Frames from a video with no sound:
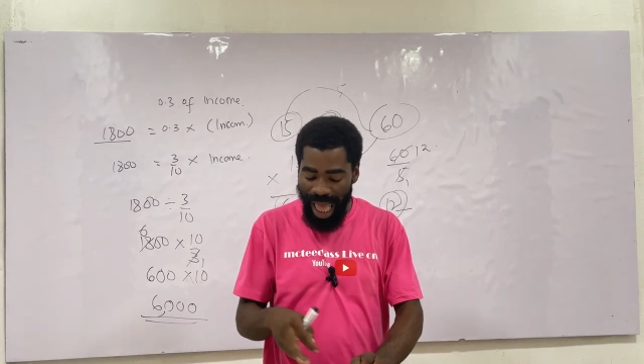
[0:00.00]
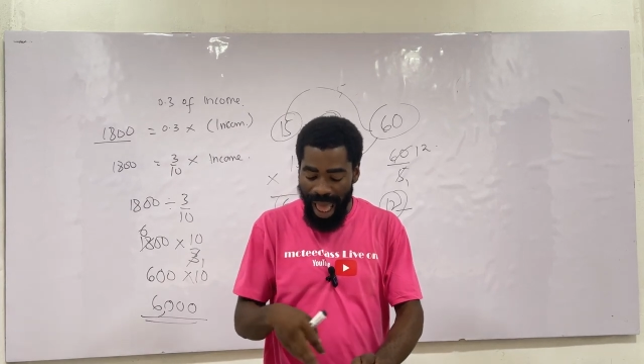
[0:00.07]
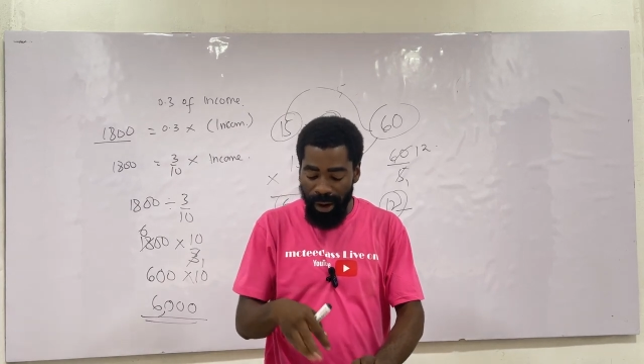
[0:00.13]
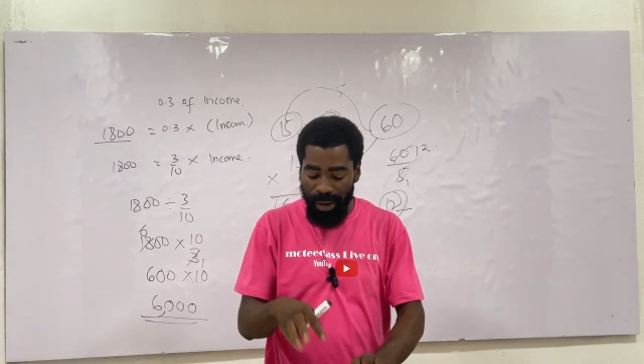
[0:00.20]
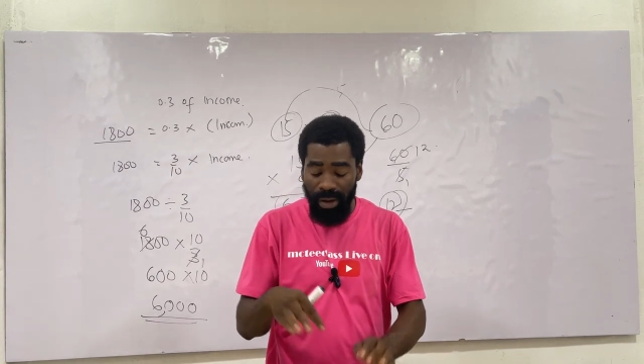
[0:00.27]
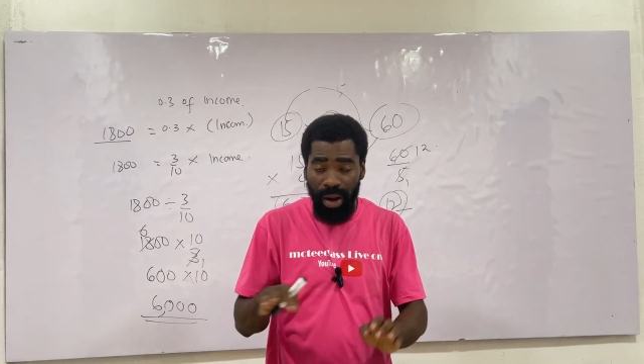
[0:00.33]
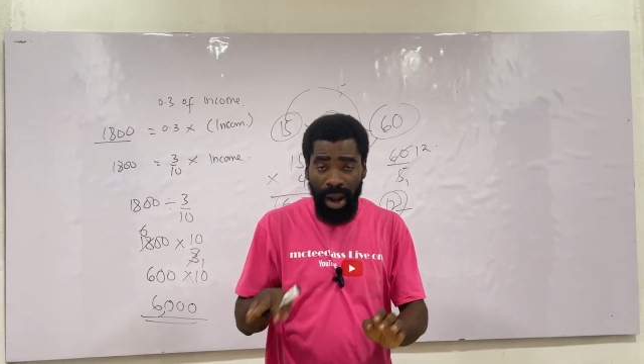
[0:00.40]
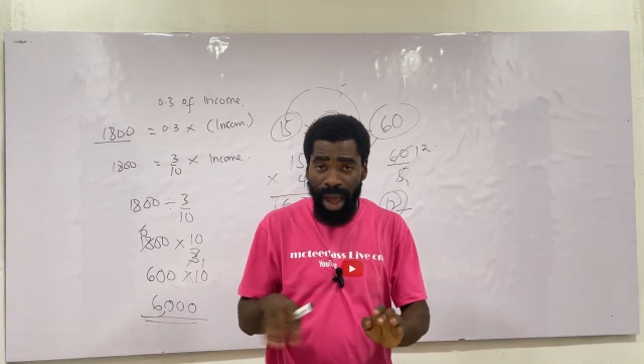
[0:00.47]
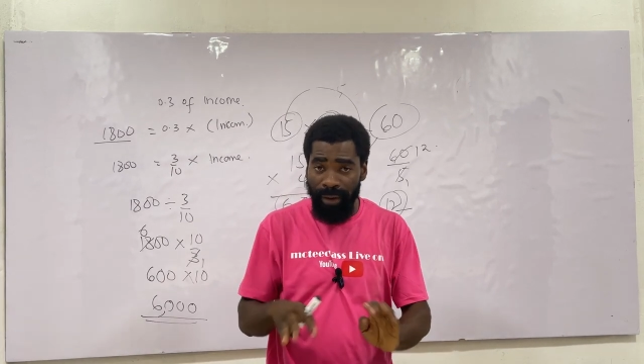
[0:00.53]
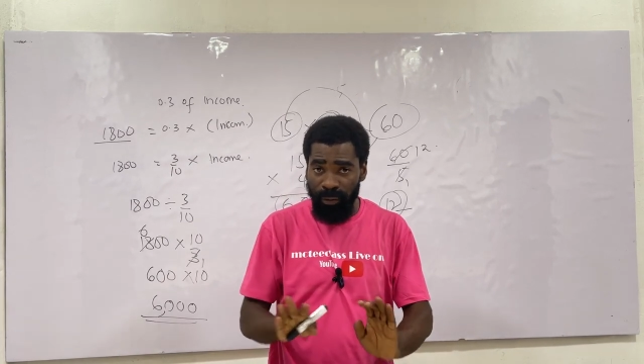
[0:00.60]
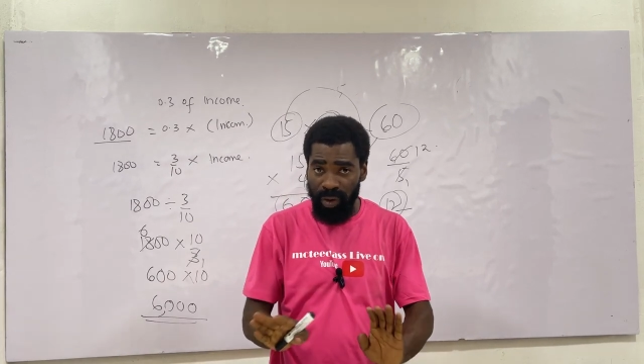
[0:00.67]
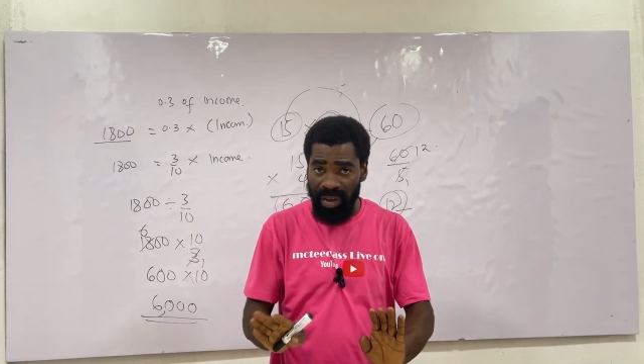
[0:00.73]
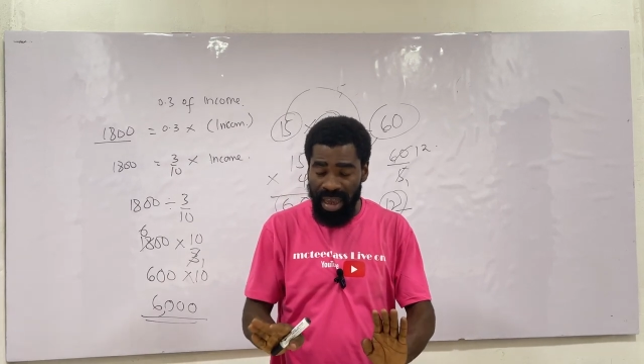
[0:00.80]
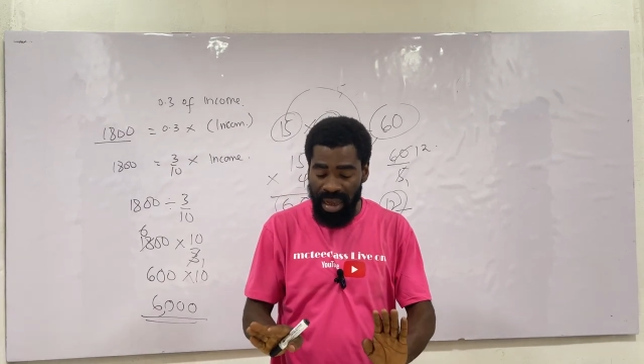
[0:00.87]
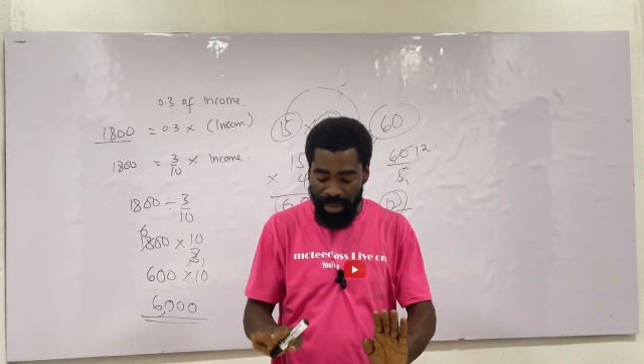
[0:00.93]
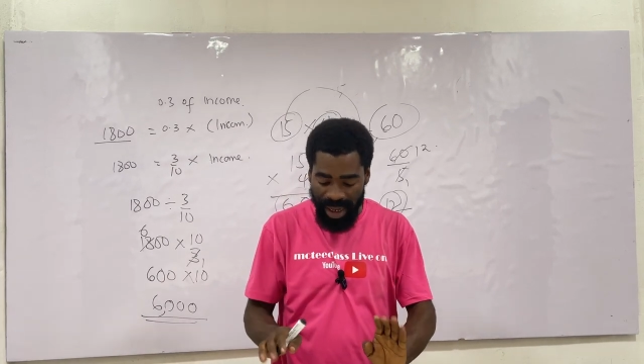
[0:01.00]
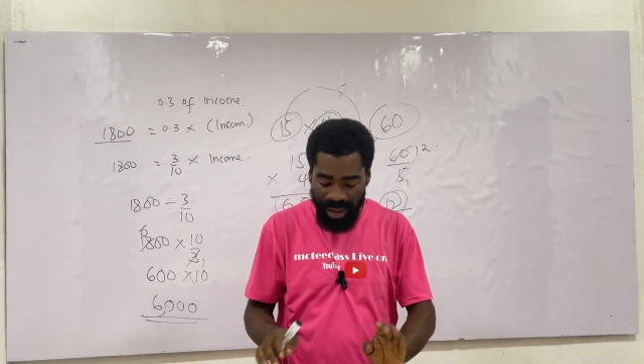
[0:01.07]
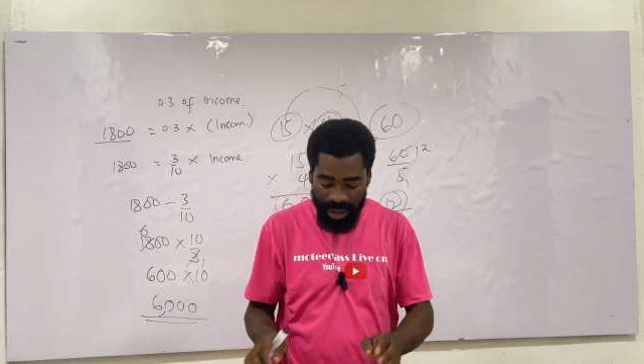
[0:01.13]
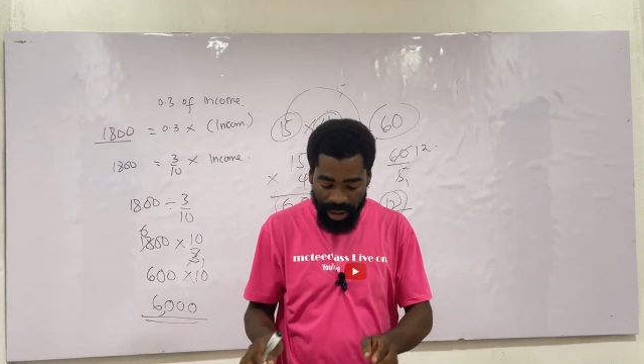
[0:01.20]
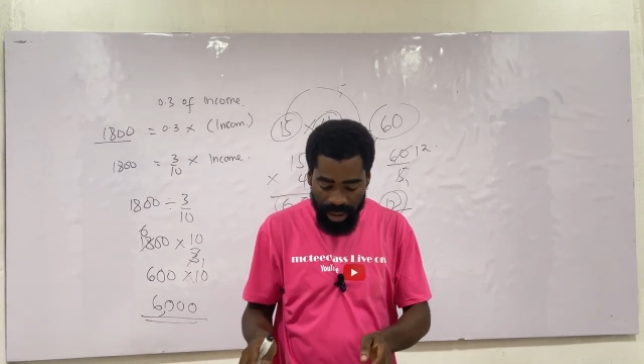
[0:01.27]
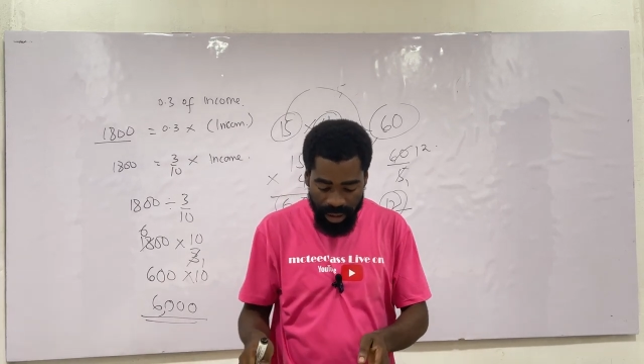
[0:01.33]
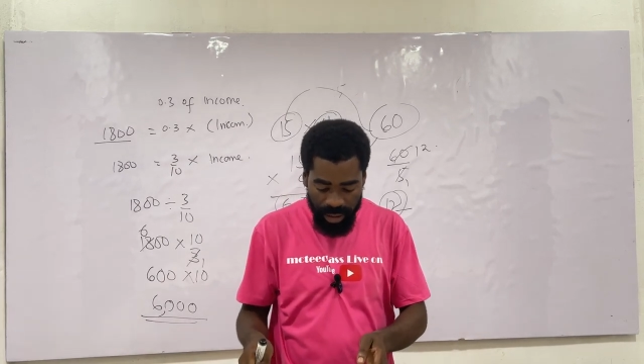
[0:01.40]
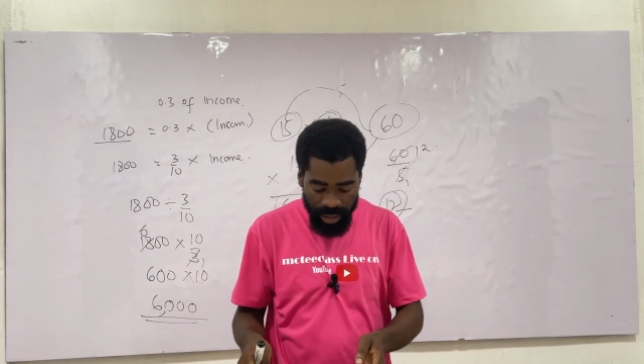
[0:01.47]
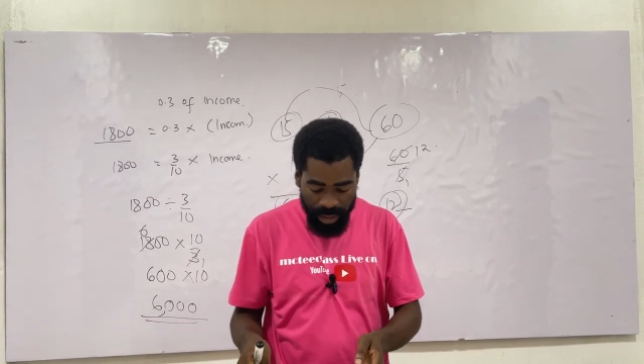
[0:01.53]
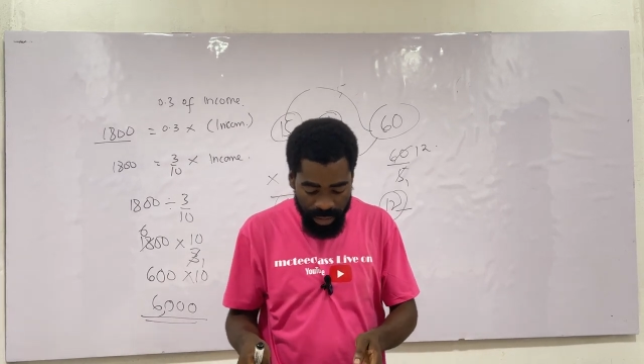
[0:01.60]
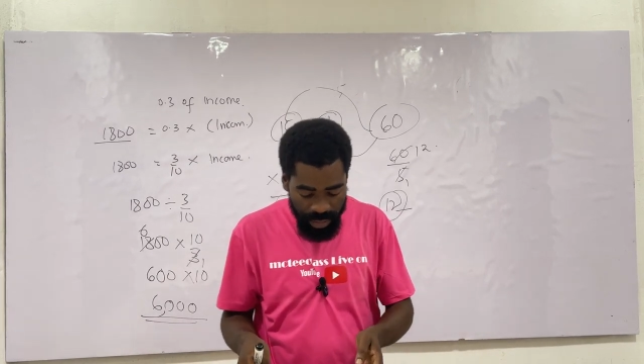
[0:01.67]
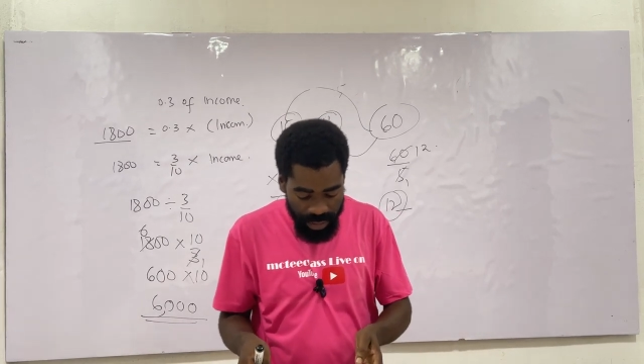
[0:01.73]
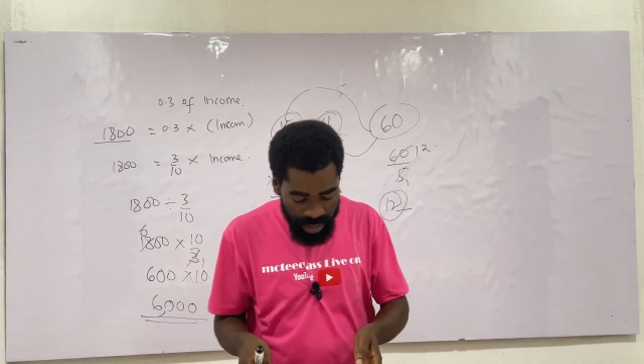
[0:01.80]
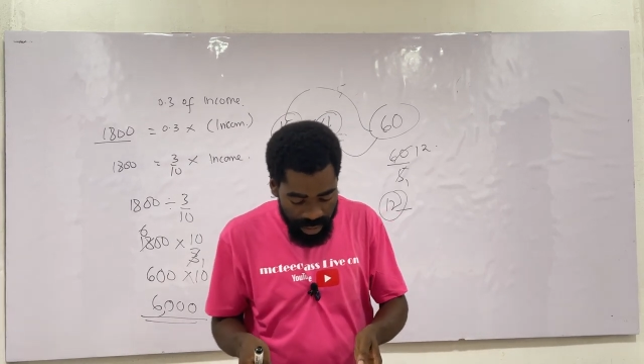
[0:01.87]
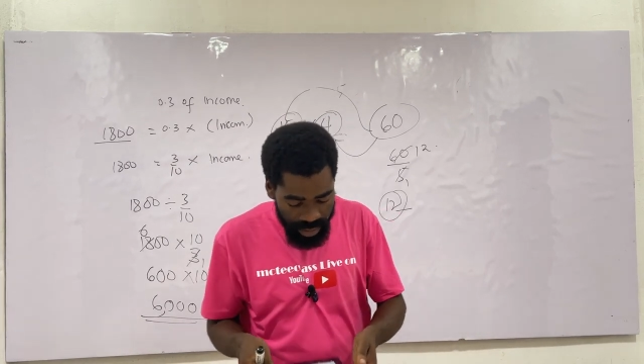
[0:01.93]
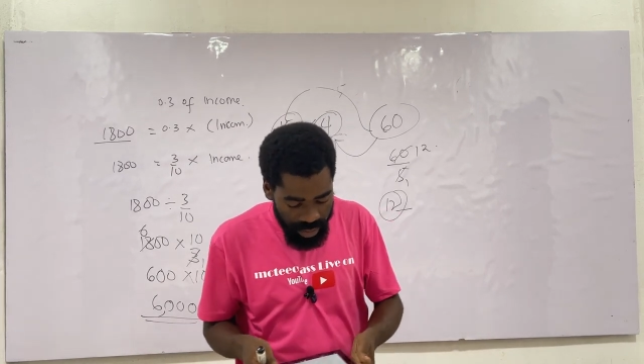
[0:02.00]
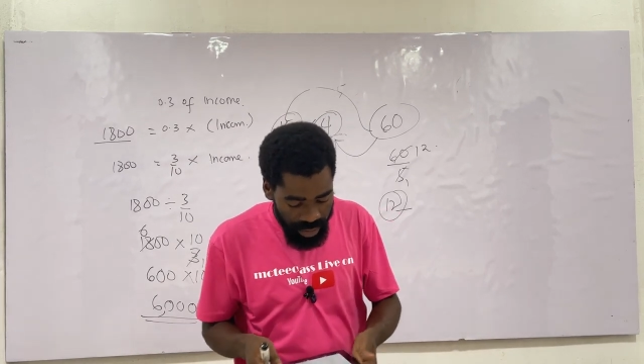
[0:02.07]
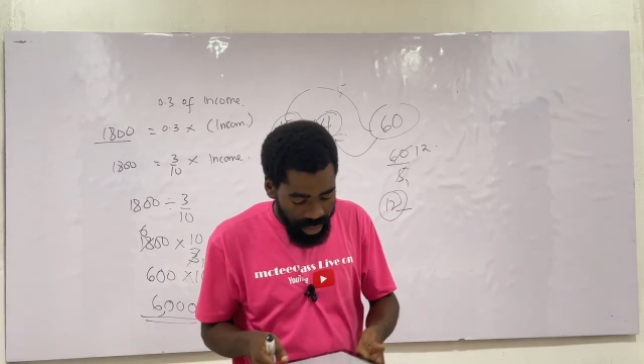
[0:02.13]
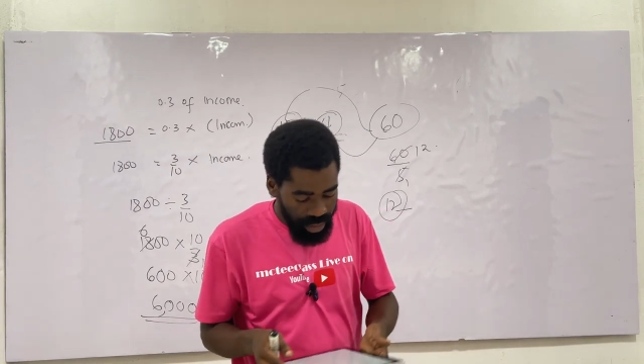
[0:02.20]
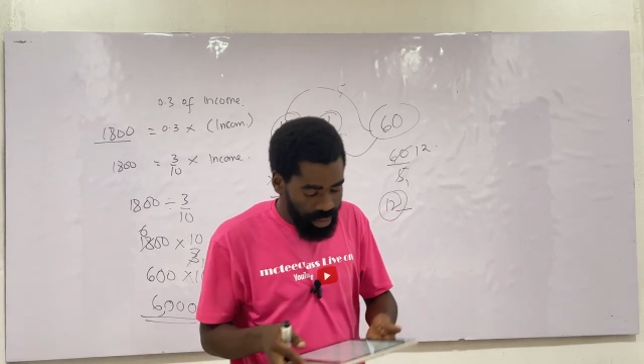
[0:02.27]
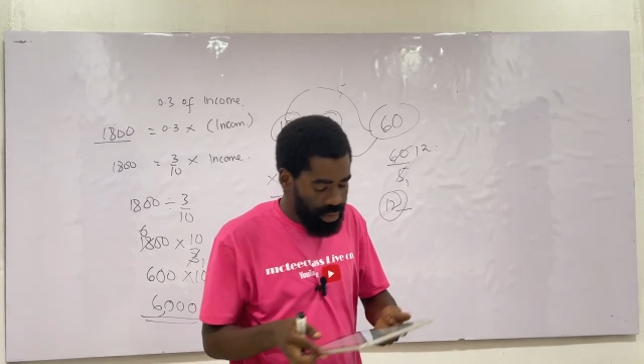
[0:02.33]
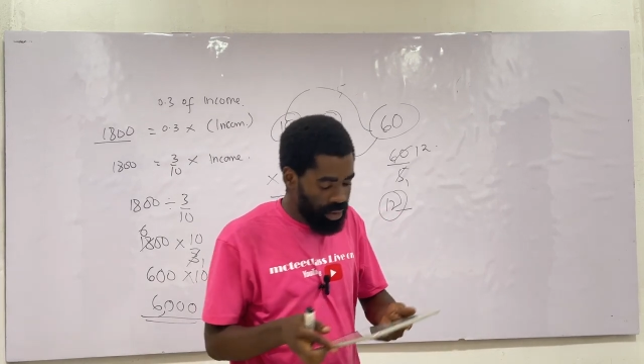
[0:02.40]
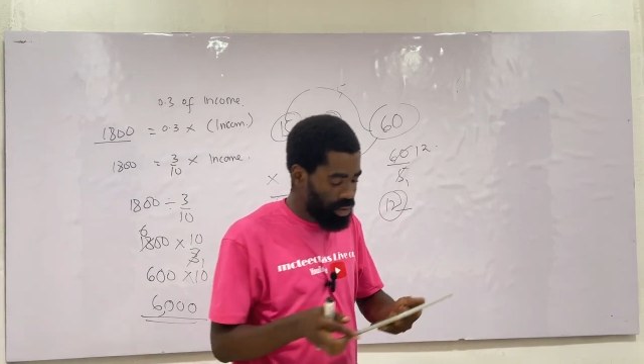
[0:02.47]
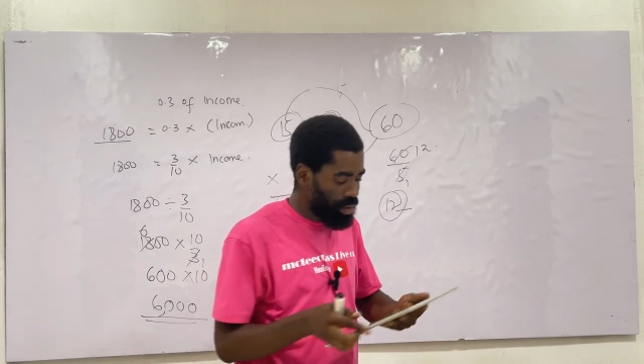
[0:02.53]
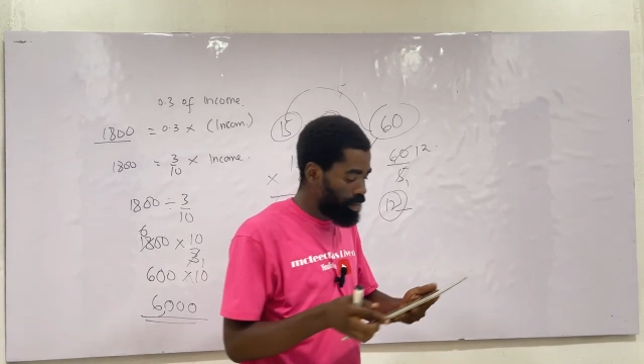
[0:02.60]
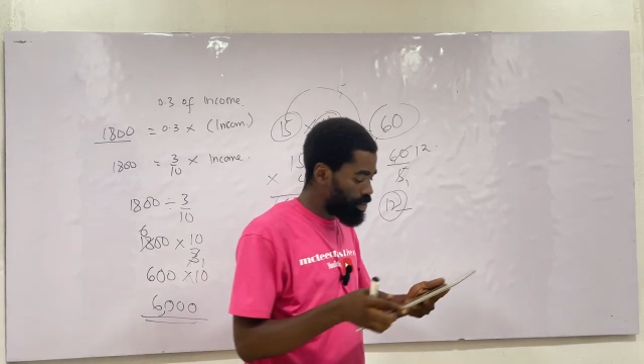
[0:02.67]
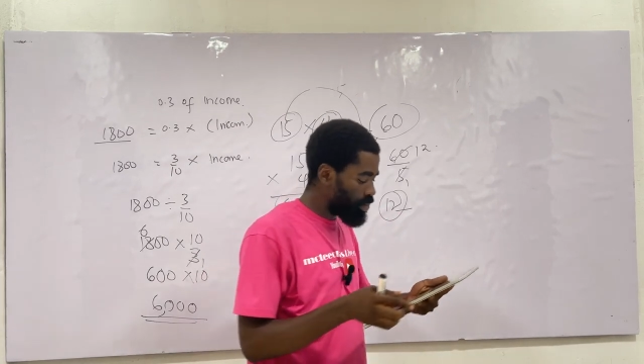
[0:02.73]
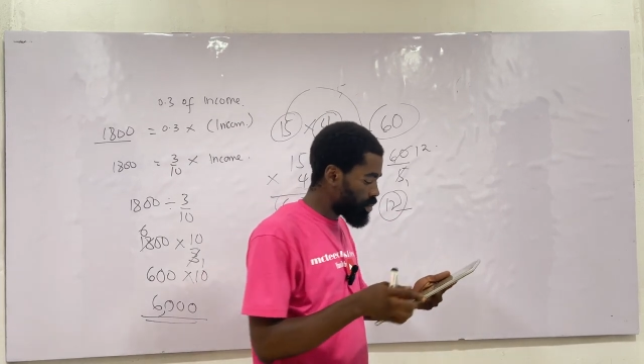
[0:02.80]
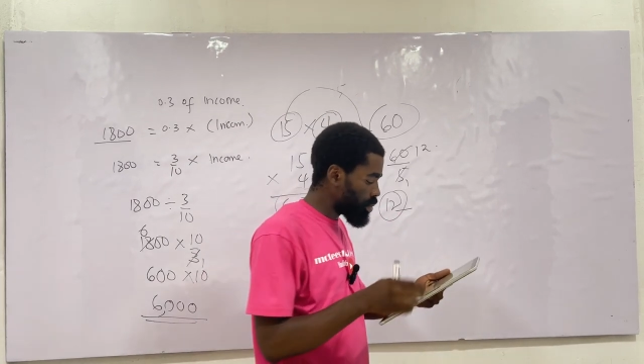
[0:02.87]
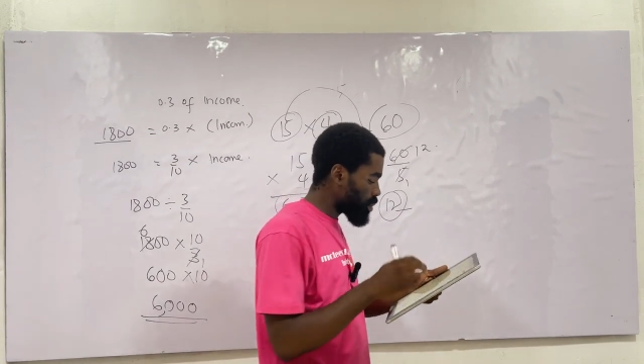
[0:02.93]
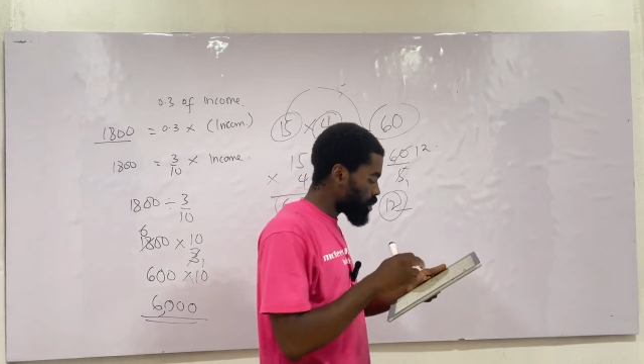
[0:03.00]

I don't have to think much. Good. So